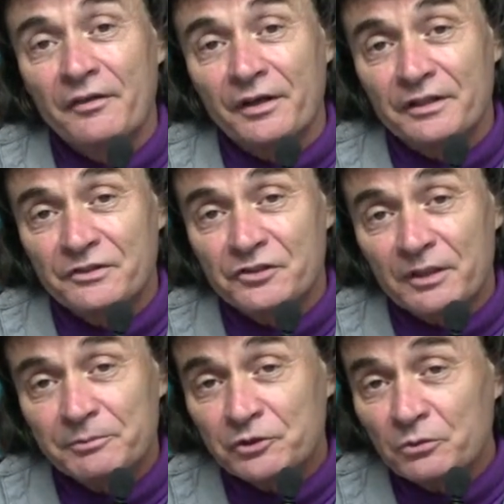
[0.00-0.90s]
The
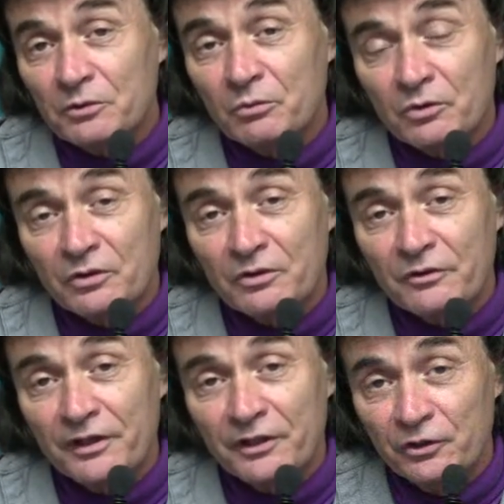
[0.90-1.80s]
conceptual
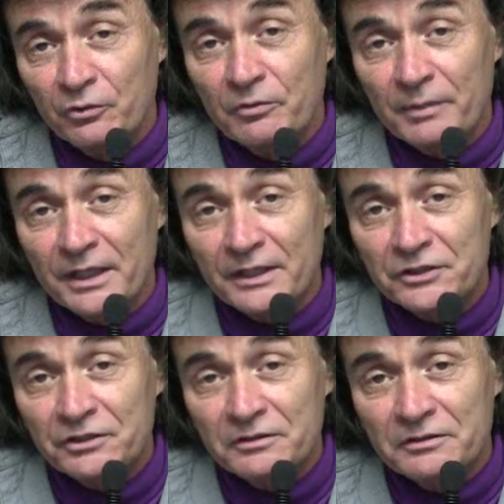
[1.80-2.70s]
world that you
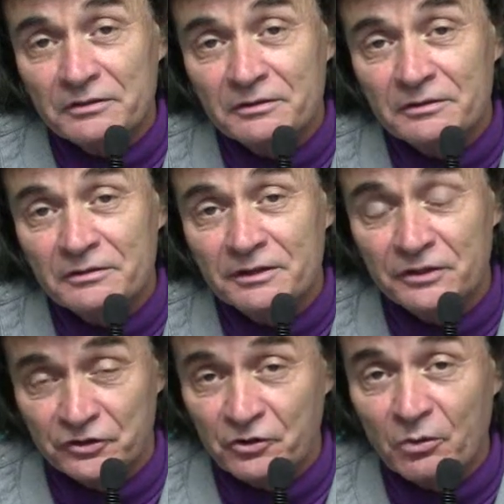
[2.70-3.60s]
imagine
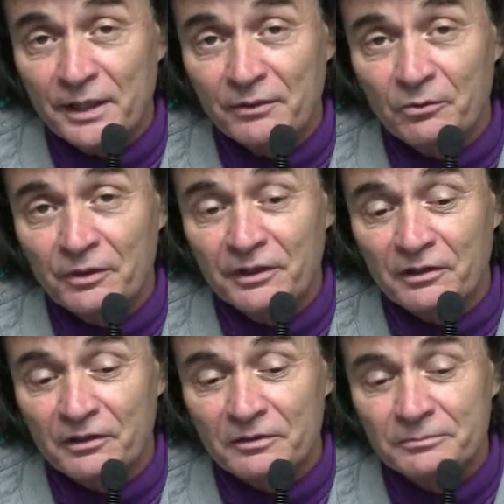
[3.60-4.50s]
is quite
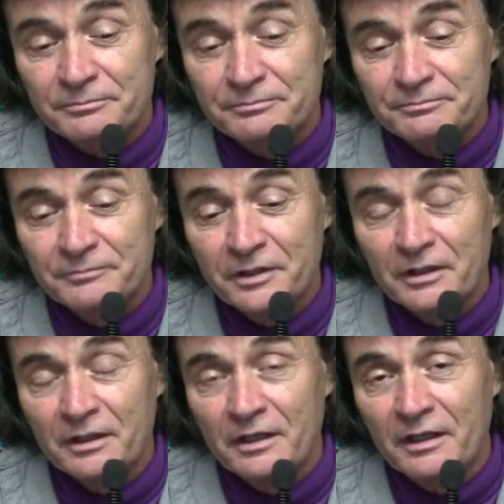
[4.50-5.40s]
real
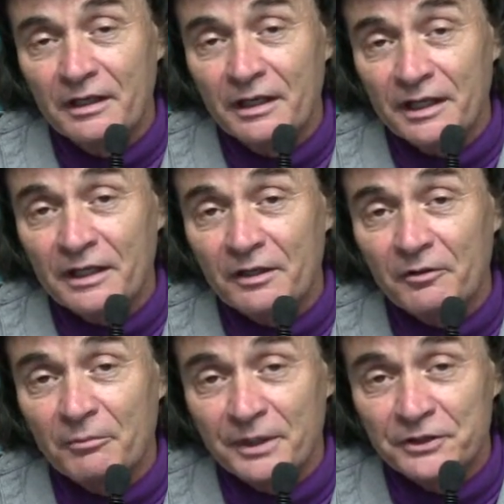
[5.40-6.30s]

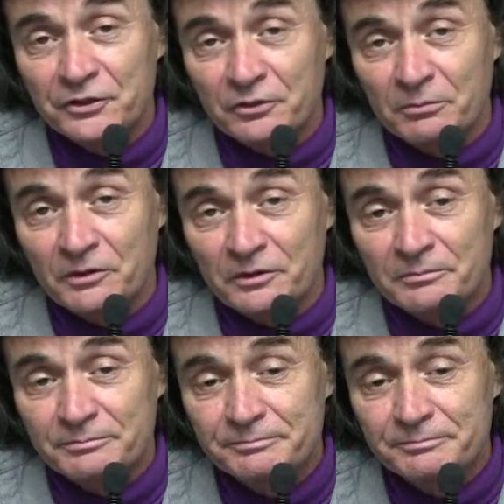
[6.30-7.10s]
and measurable.